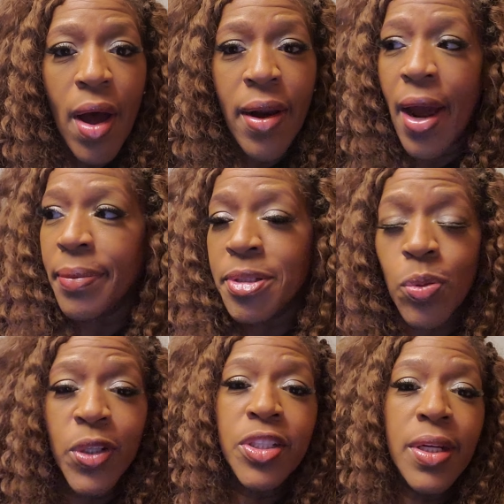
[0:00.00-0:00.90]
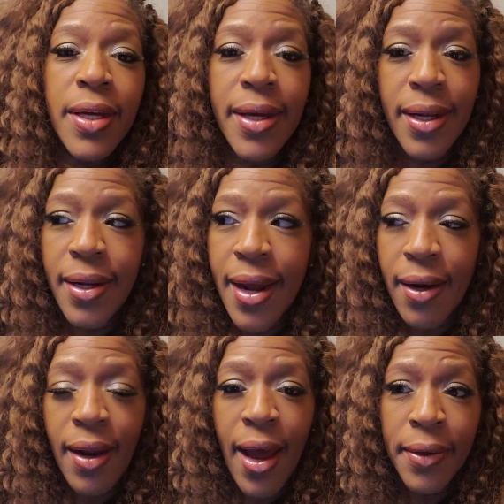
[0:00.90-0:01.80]
and I'm switching again, and
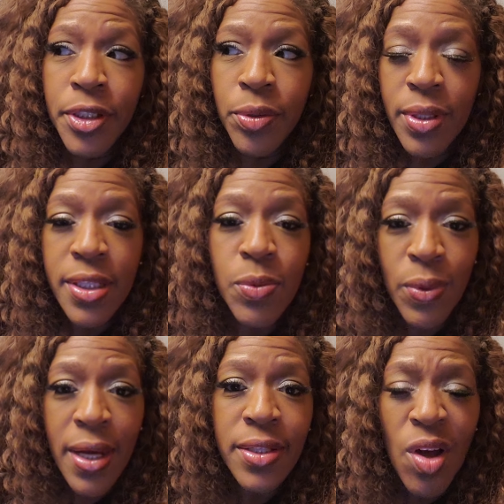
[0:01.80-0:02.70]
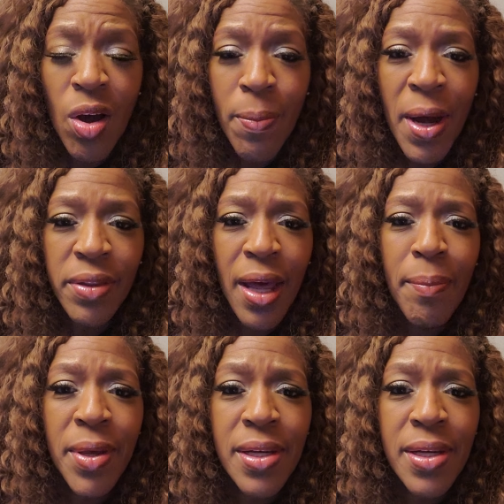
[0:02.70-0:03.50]
I, I do this when I talk about that